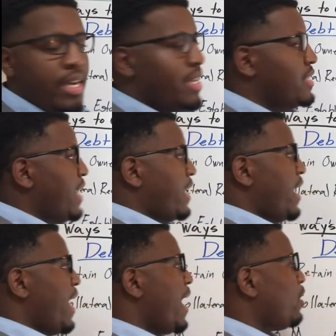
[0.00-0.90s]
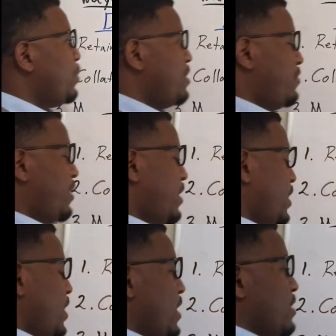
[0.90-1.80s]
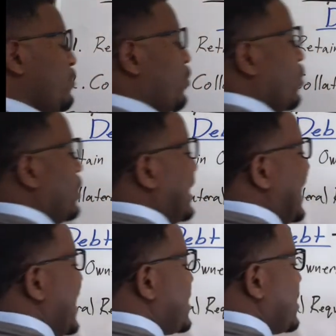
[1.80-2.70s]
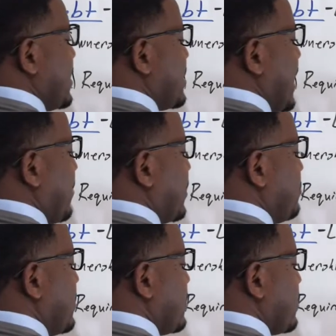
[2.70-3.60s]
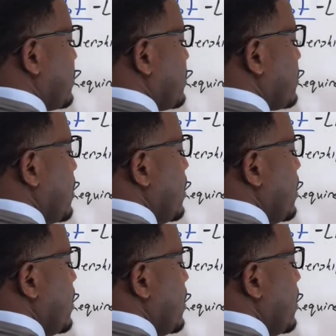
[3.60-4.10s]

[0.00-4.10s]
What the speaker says: is that equity funding is for less established businesses.